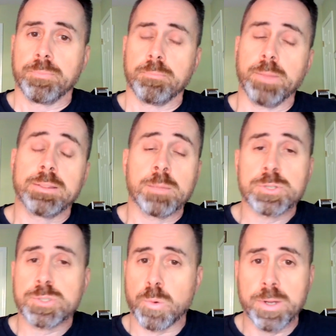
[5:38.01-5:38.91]
Make them a
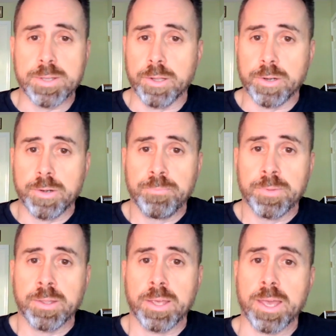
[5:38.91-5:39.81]
storyteller,
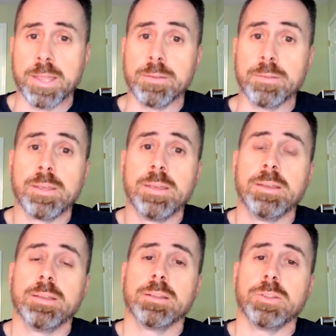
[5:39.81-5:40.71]
and
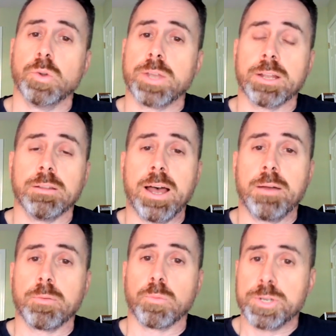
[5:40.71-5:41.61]
you'll get a lot
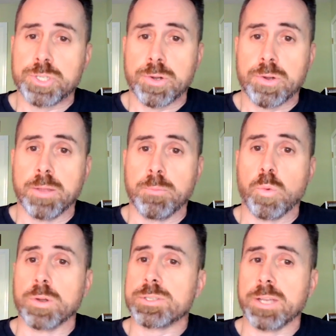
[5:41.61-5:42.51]
richer and
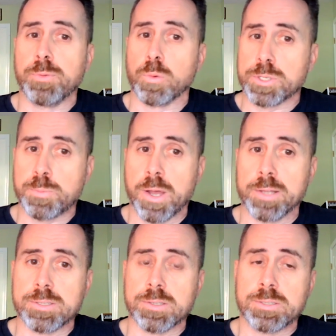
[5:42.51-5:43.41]
more insightful
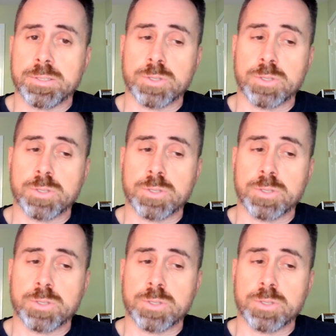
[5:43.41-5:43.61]
responses.